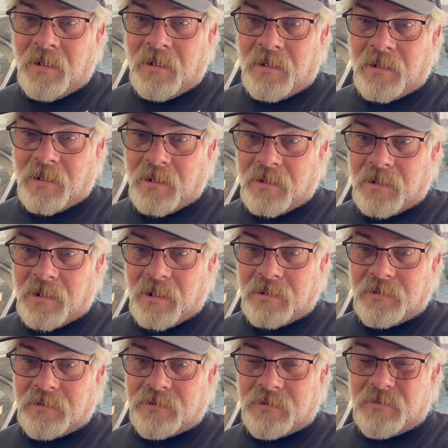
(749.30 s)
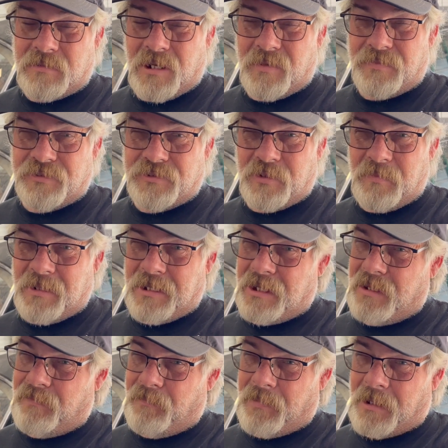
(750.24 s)
and not to drop so many
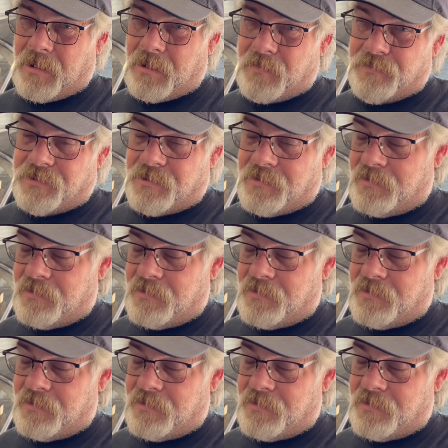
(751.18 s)
F-bombs.